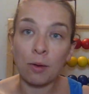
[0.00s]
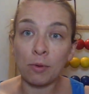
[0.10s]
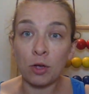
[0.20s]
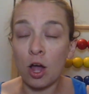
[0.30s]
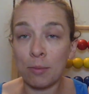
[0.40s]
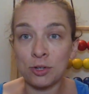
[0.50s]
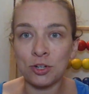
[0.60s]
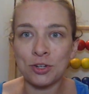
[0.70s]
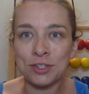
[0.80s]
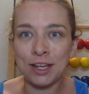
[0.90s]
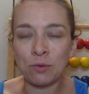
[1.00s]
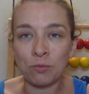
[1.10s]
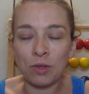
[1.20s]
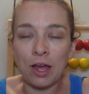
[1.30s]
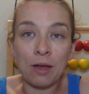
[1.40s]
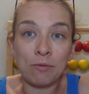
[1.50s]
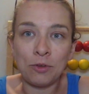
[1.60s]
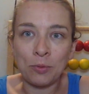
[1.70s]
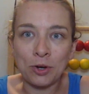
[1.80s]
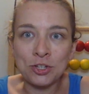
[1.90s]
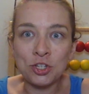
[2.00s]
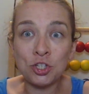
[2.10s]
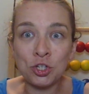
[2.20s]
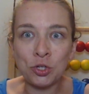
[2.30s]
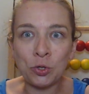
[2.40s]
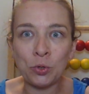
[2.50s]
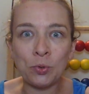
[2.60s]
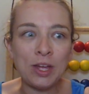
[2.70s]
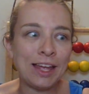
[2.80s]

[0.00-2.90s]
commenters and viewers to